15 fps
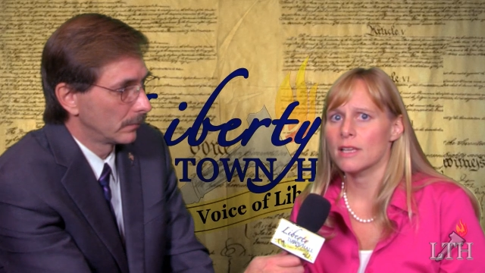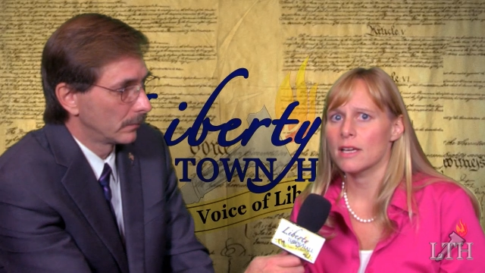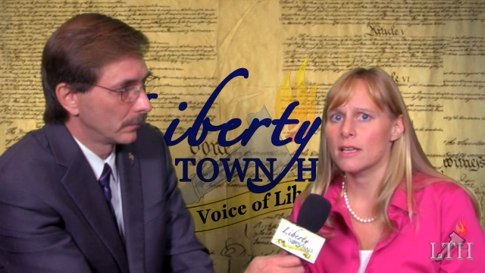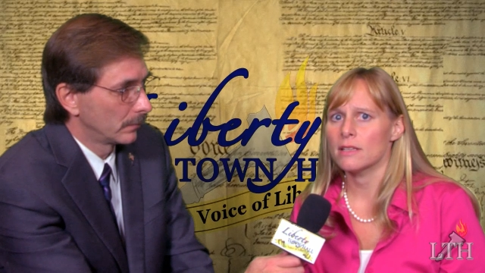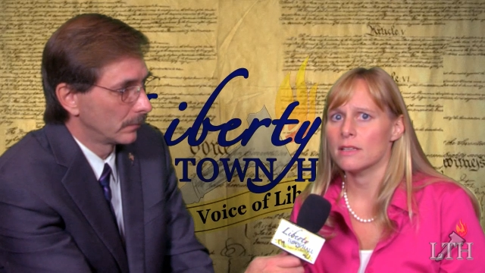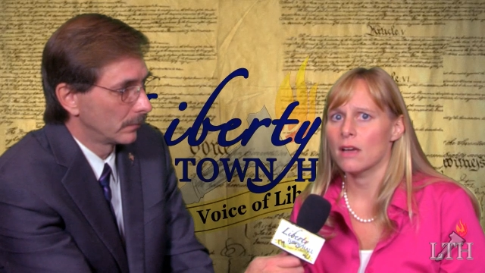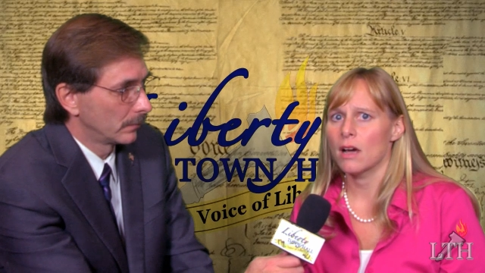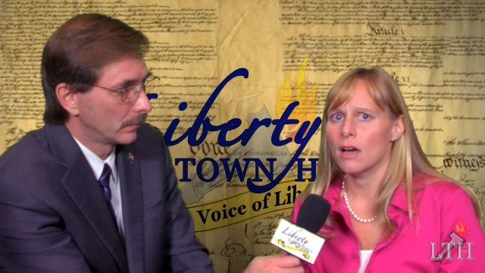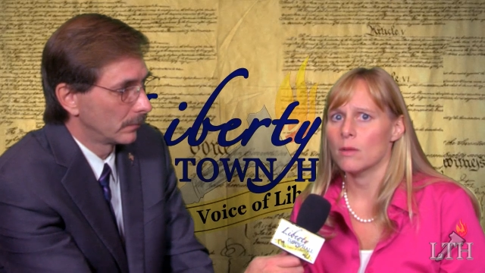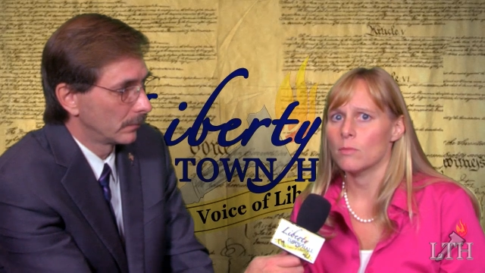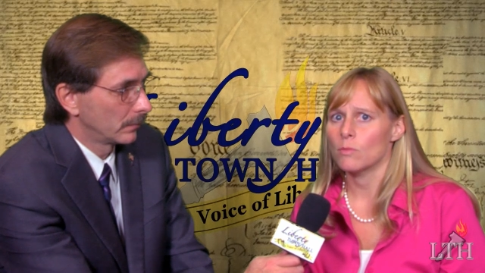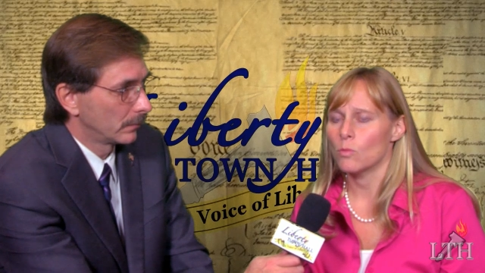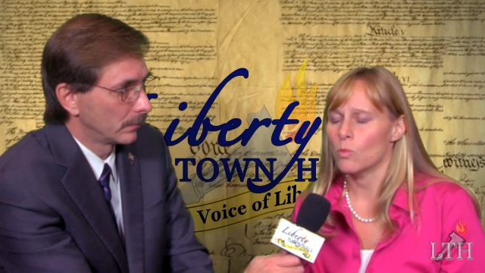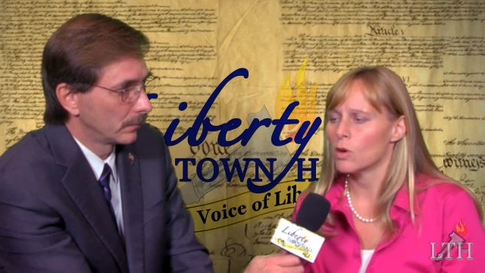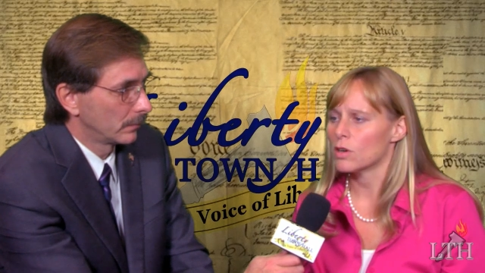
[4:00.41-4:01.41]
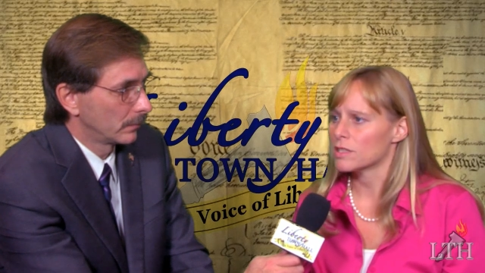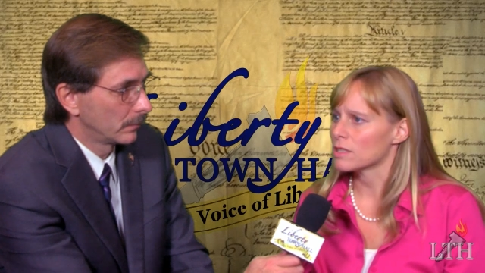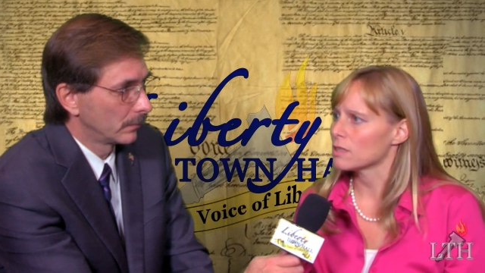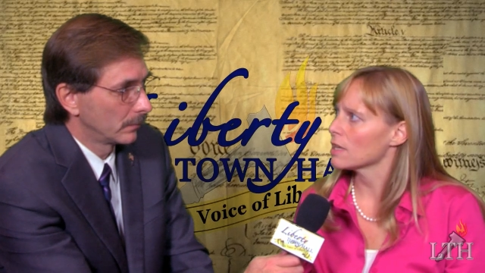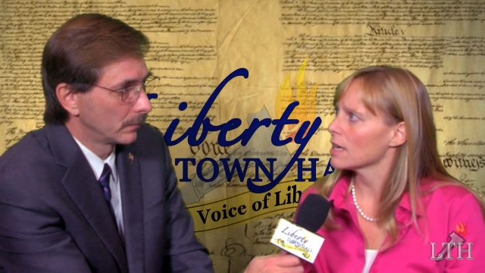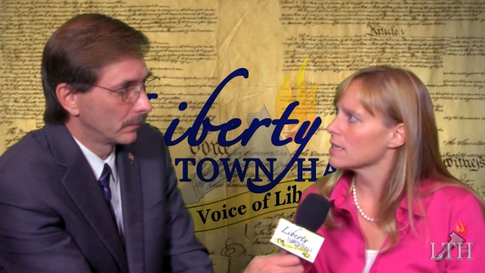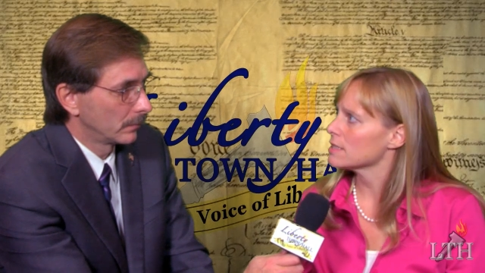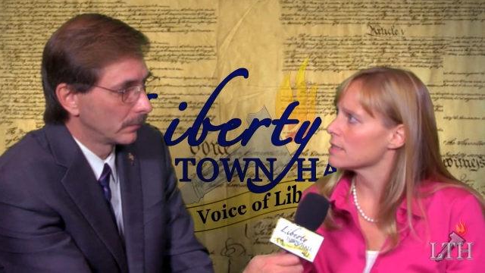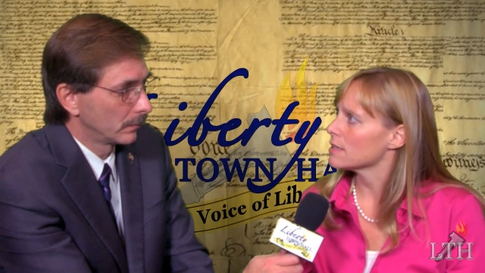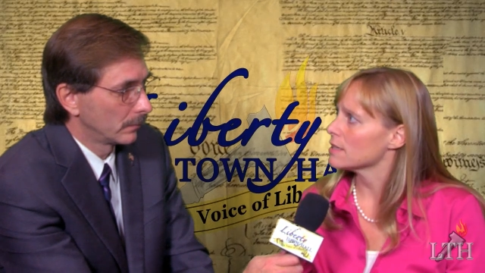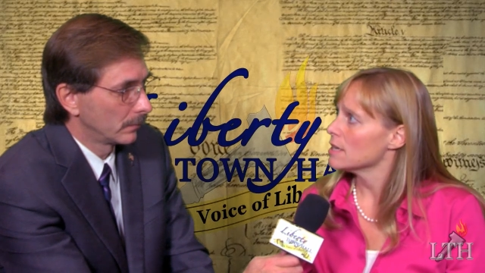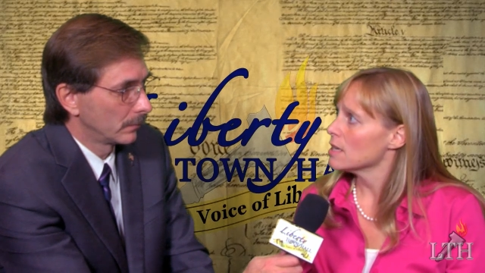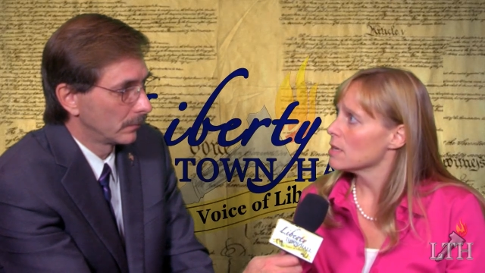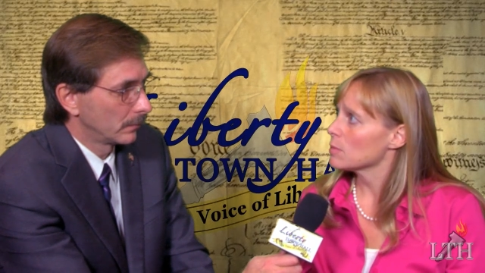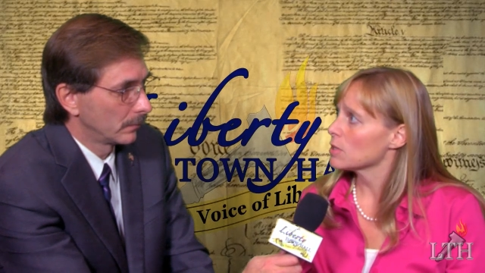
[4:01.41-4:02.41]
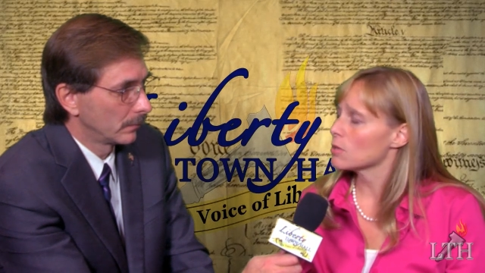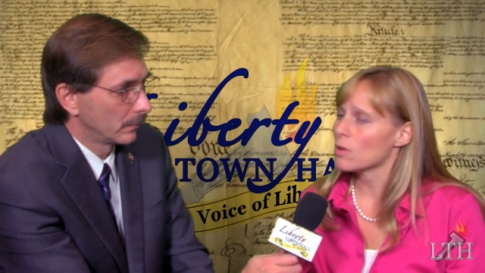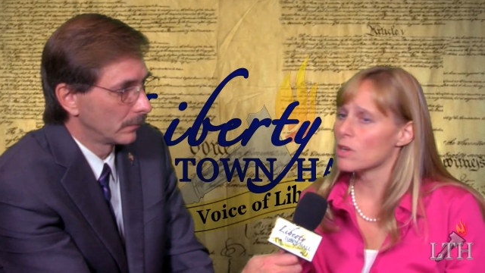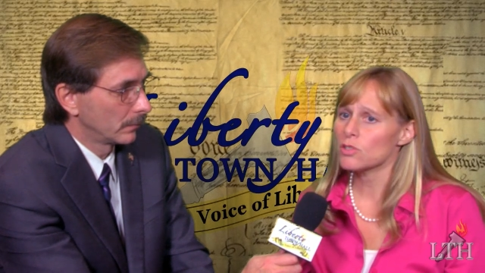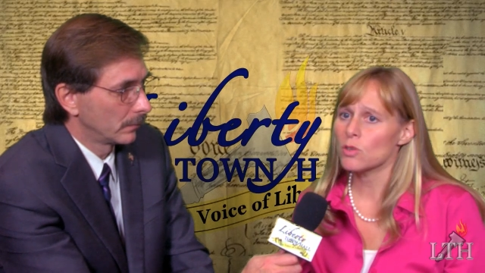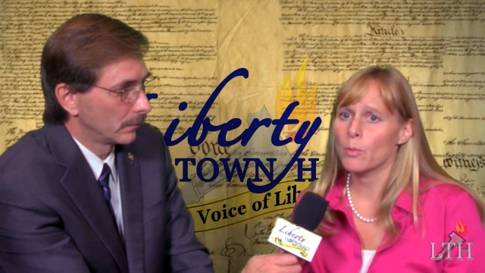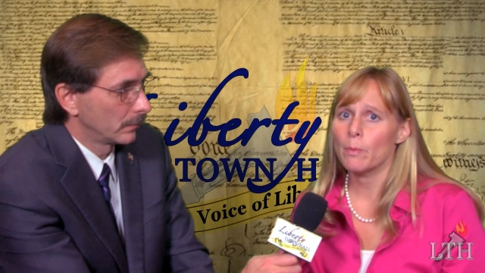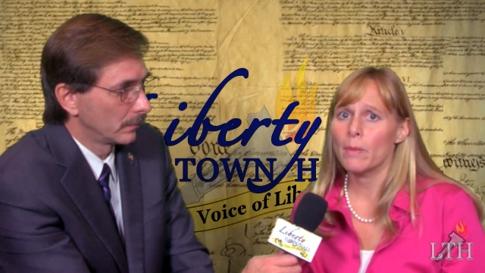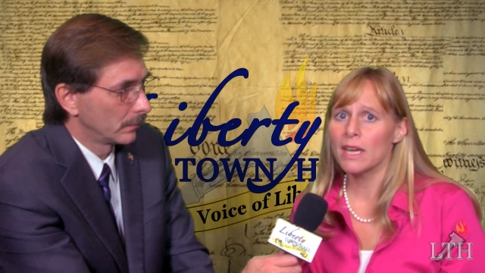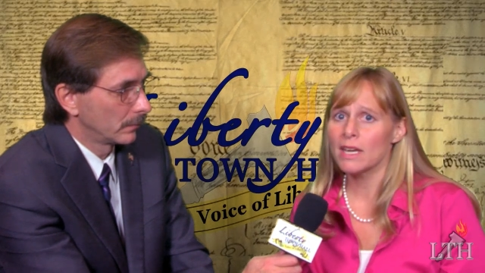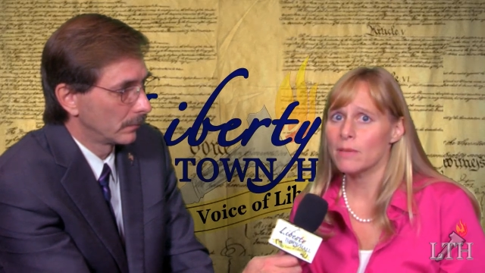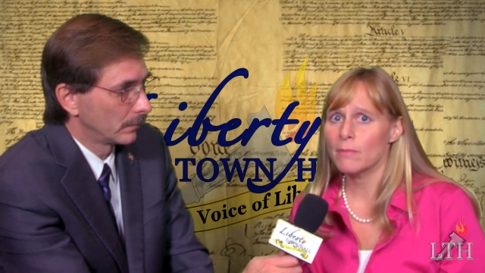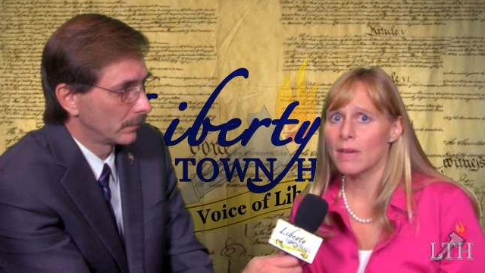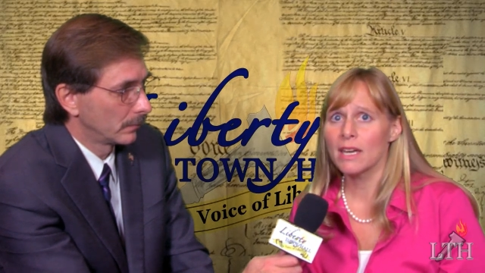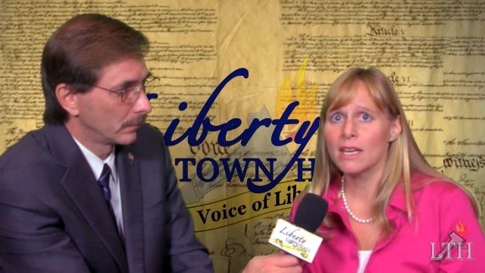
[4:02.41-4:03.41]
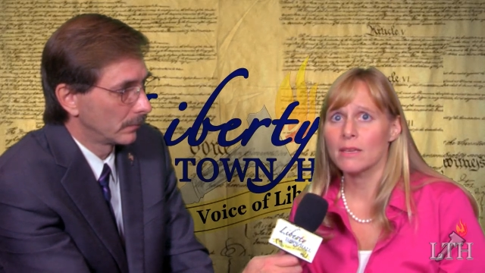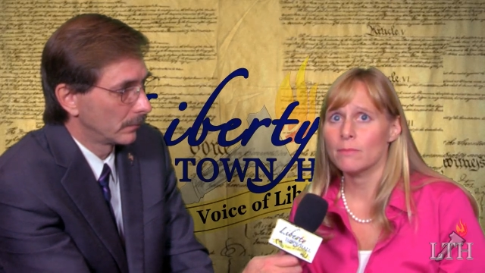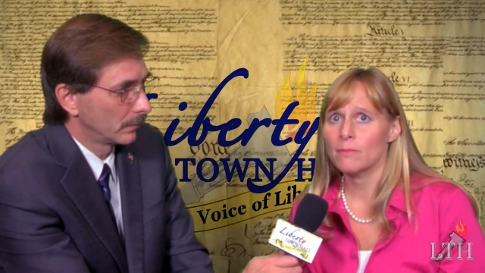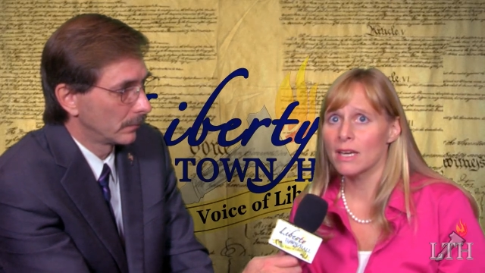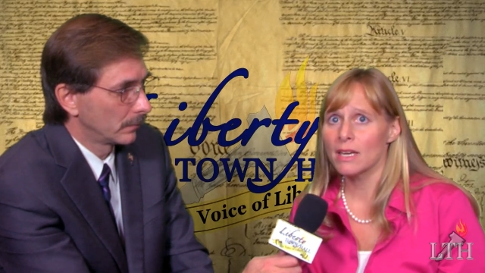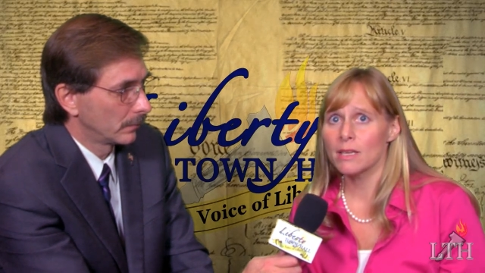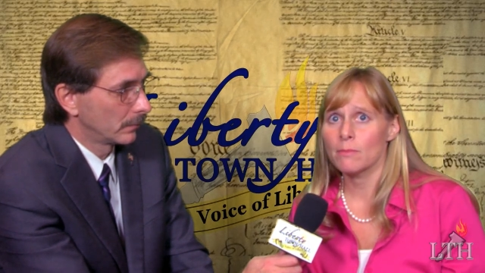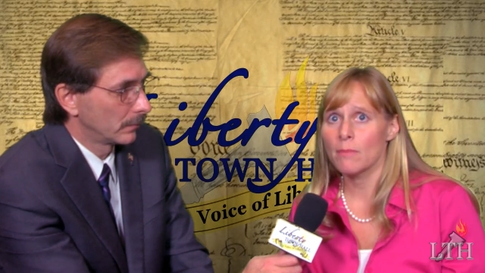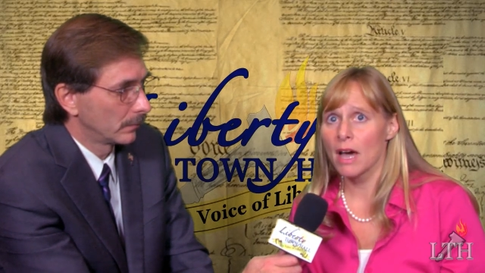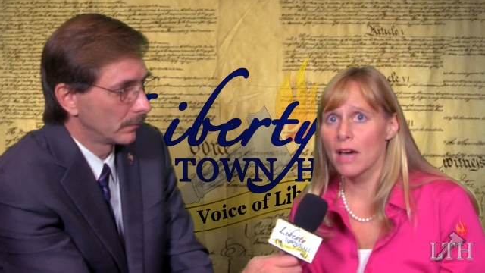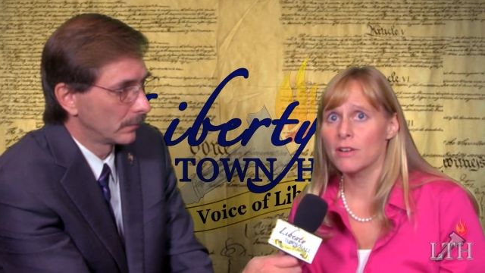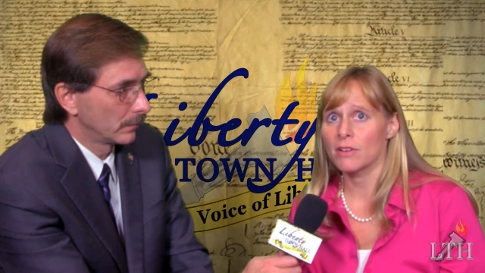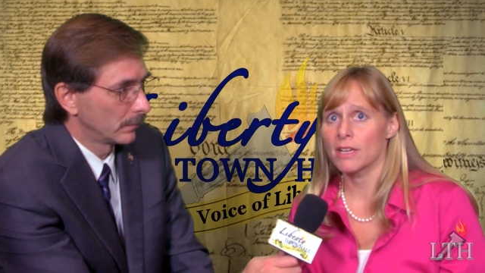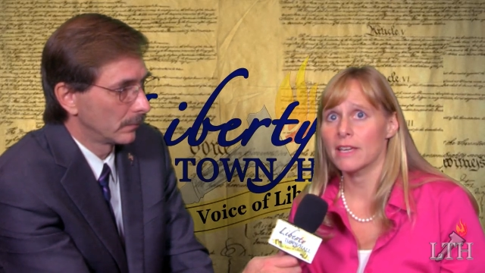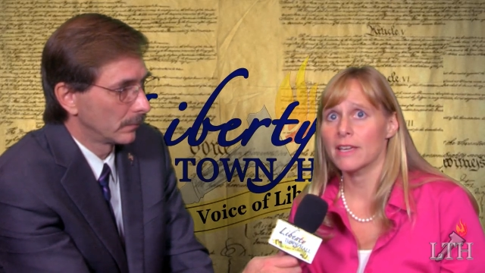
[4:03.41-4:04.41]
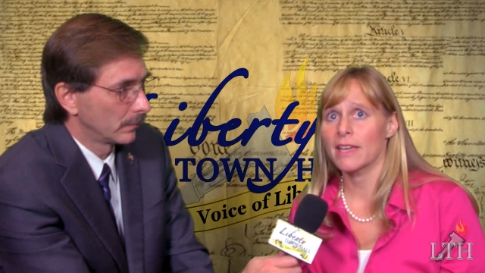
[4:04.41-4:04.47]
Speaker 1: that um, weren't elected, but there were also many, many, many moderate